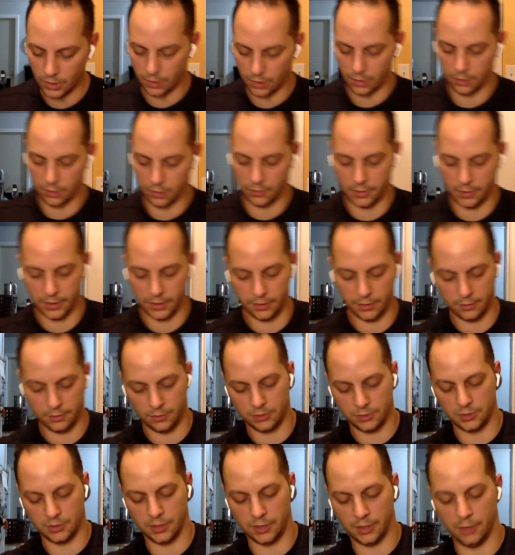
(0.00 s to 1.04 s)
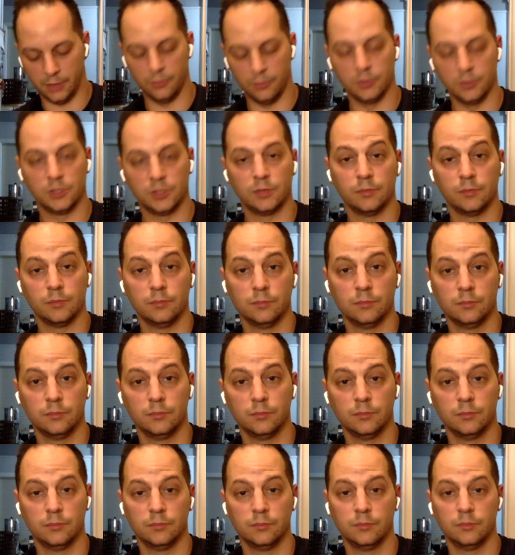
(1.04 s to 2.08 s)
All right, looks like it was
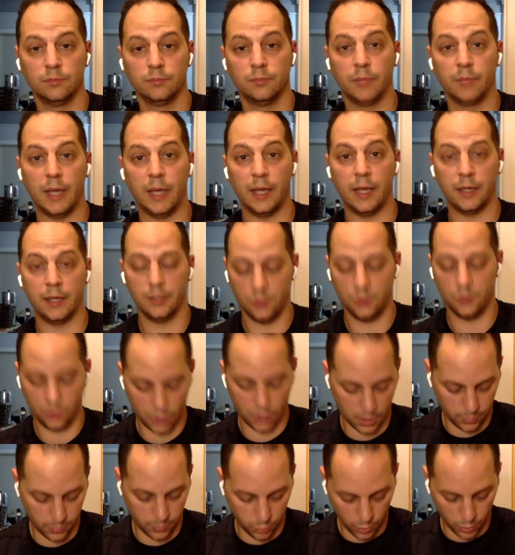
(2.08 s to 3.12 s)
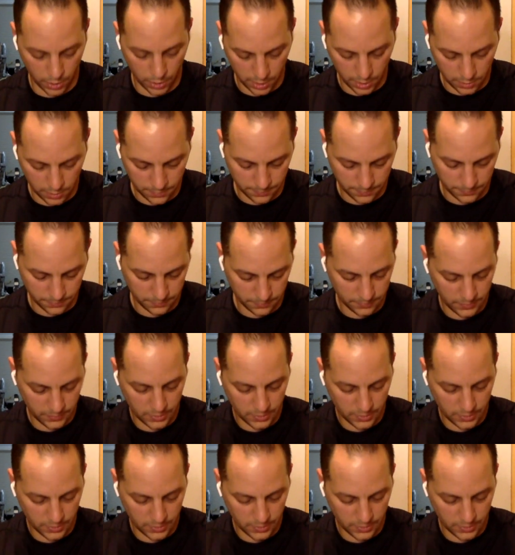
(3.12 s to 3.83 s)
packaged up well.